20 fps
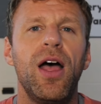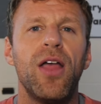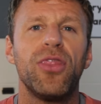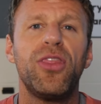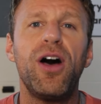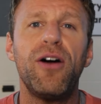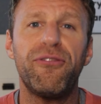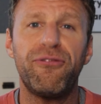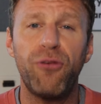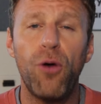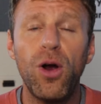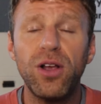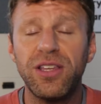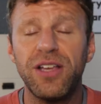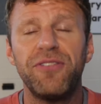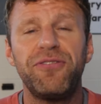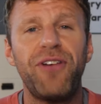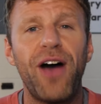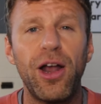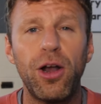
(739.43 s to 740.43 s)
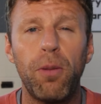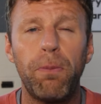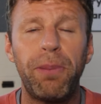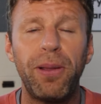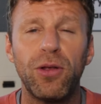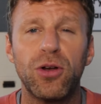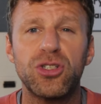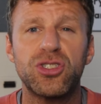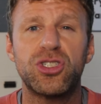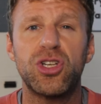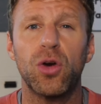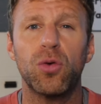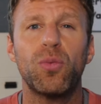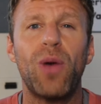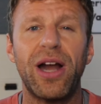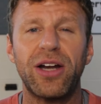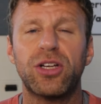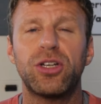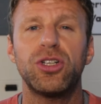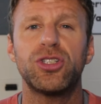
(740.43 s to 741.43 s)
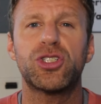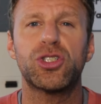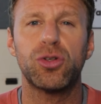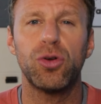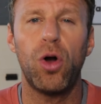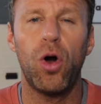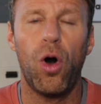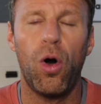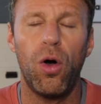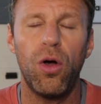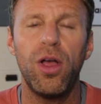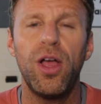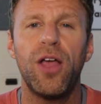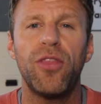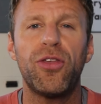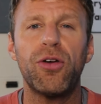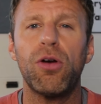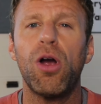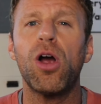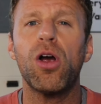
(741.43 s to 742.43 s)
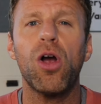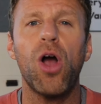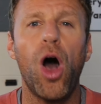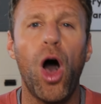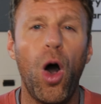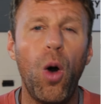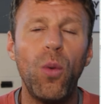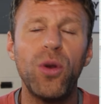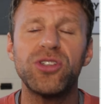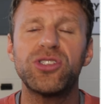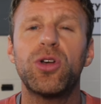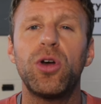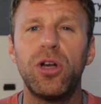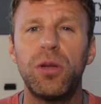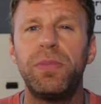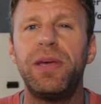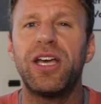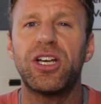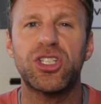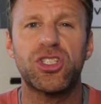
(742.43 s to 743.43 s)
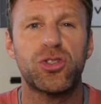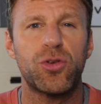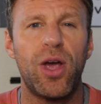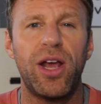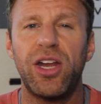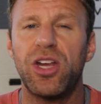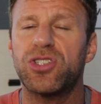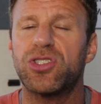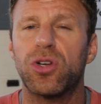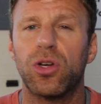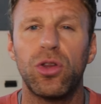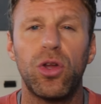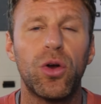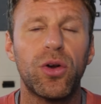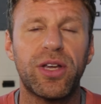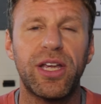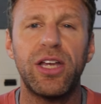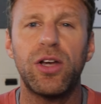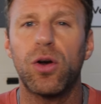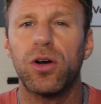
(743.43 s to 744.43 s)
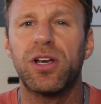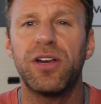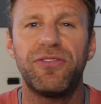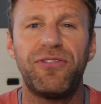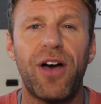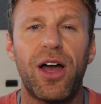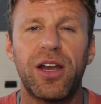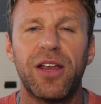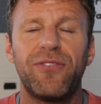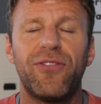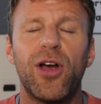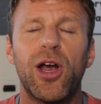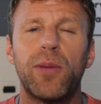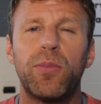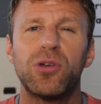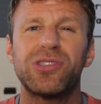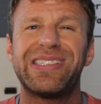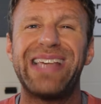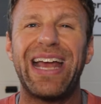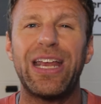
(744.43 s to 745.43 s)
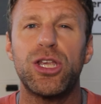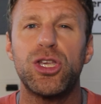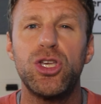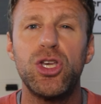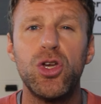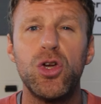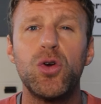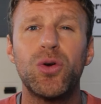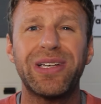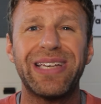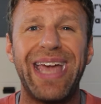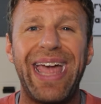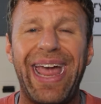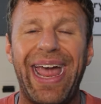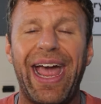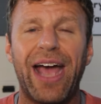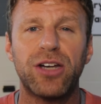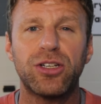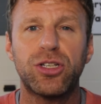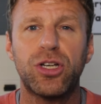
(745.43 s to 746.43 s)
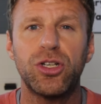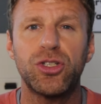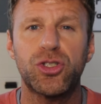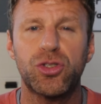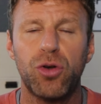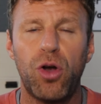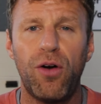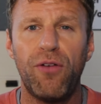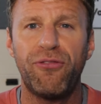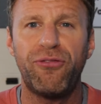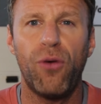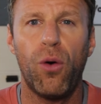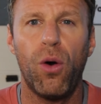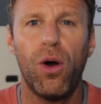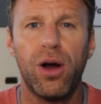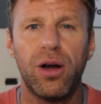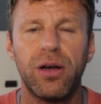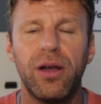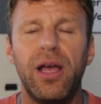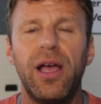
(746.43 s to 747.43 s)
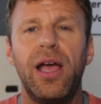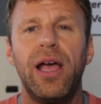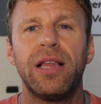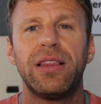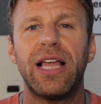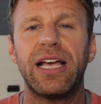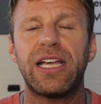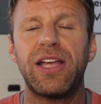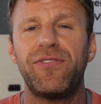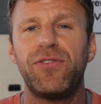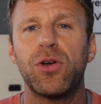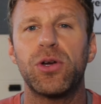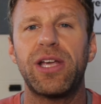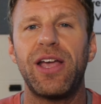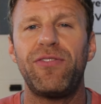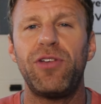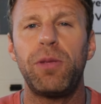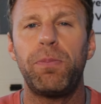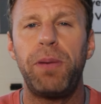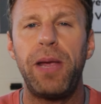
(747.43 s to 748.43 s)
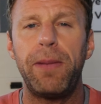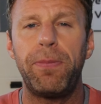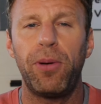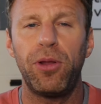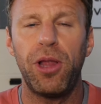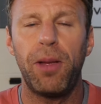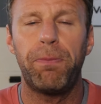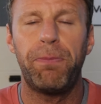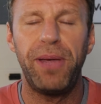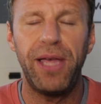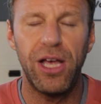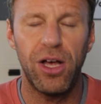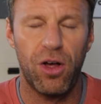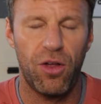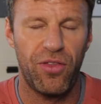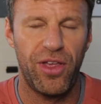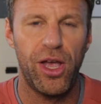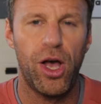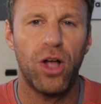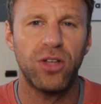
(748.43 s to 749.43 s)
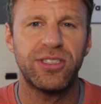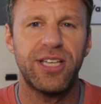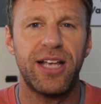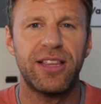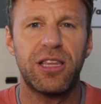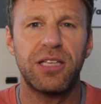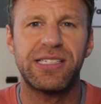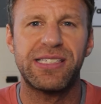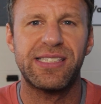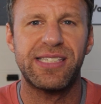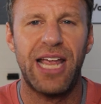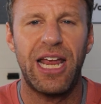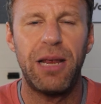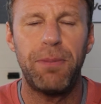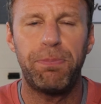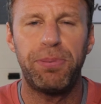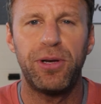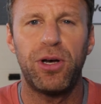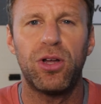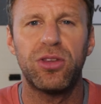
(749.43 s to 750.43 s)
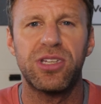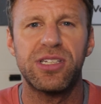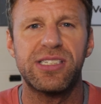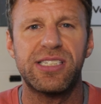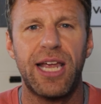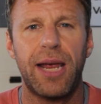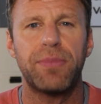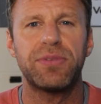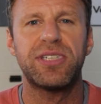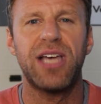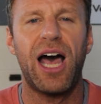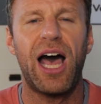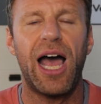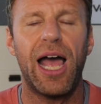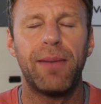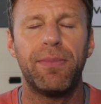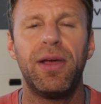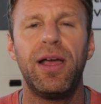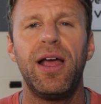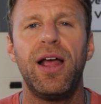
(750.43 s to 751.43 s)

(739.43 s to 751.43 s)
The fourth and final pillar is direct control. There are always going to be extraneous or lurking or confounding variables that you can control for. Like if you're giving people a pill, they all take the same pill at the same time.